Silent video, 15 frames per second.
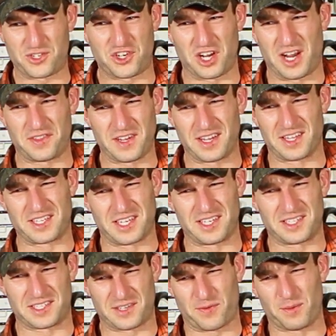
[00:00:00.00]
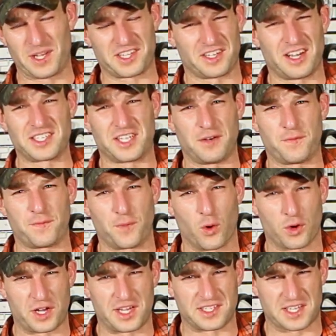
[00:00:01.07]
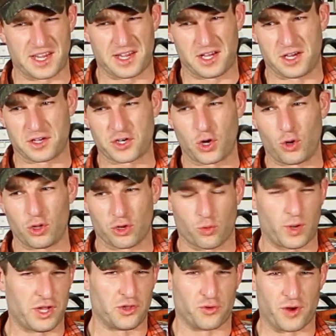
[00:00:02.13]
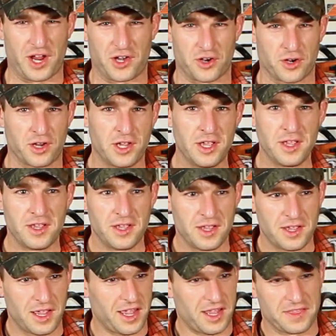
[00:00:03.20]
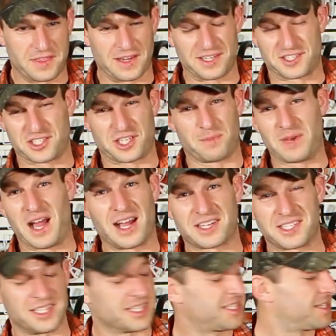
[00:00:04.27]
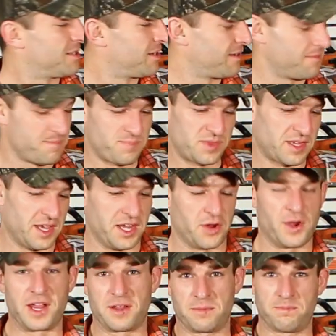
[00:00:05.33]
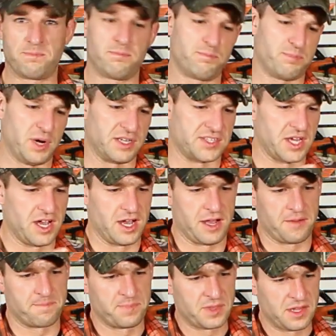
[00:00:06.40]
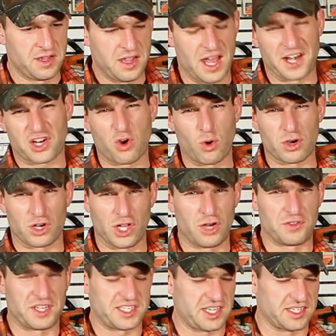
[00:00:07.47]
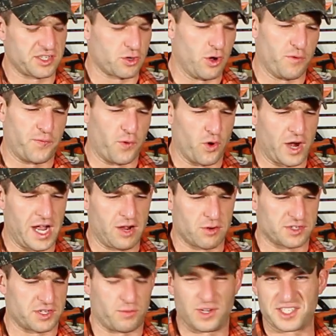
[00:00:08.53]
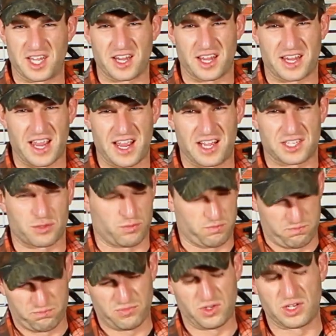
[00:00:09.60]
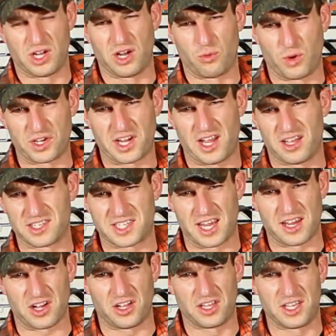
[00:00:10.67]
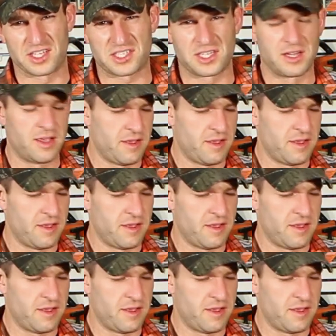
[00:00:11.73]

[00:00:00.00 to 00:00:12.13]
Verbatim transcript: shit, I think it thing's from like the 1940s, a uh, Kohler Welderator. I think it's just obnoxious. Anyway, but uh, at a quarter load, these things will go four hours on one tank of gas, uh, one gallon tank on this.